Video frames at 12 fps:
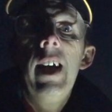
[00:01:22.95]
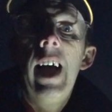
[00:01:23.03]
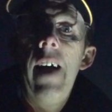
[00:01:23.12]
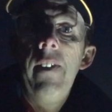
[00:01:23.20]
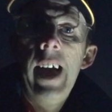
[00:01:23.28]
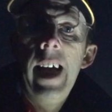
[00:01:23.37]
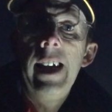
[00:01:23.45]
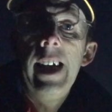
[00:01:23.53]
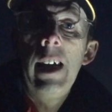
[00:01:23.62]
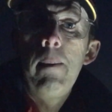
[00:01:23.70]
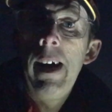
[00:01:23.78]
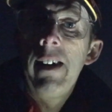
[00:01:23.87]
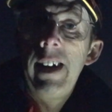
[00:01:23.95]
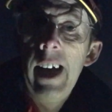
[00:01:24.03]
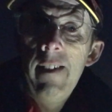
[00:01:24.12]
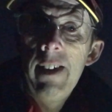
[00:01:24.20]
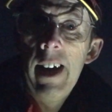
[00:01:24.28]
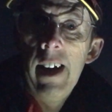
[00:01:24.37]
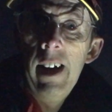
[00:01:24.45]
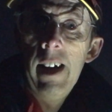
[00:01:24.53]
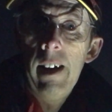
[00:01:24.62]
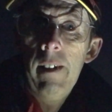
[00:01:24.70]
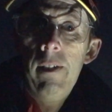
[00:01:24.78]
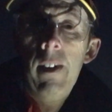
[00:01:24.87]
and then in about an hour and a
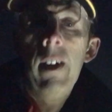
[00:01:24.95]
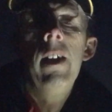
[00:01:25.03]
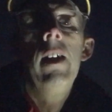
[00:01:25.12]
half